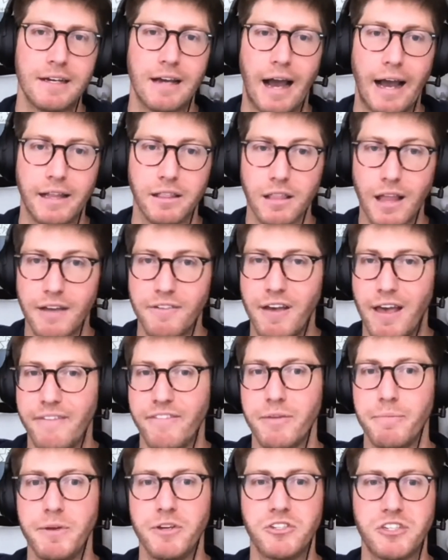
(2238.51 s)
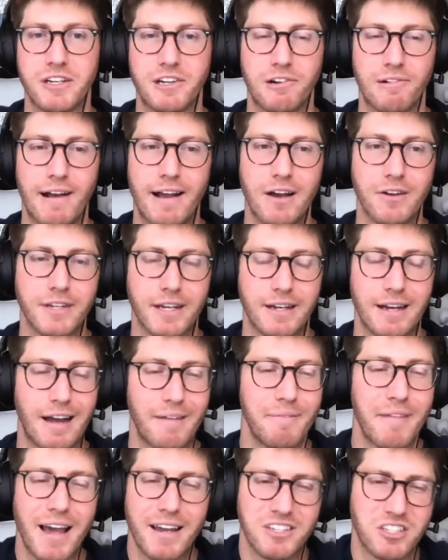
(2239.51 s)
I love having music around.
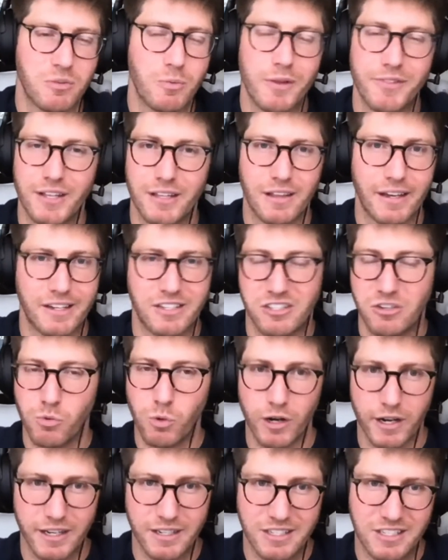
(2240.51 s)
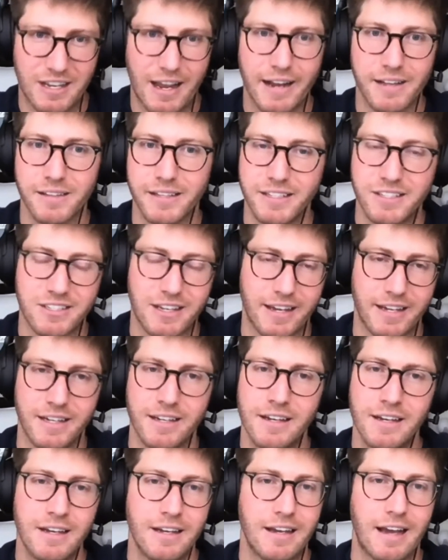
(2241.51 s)
I'm not someone that likes to work in silence. I
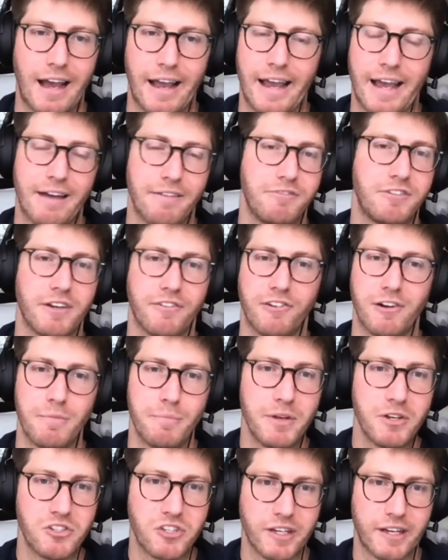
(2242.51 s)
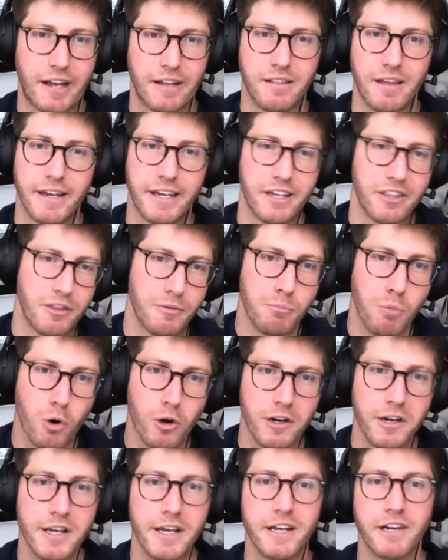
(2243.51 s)
have different music I like in the
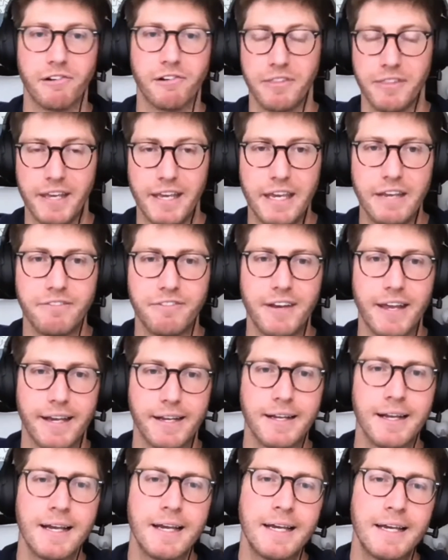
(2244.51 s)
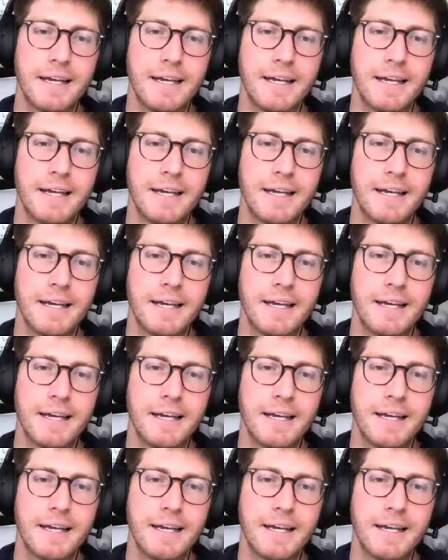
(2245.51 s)
morning or in the evening.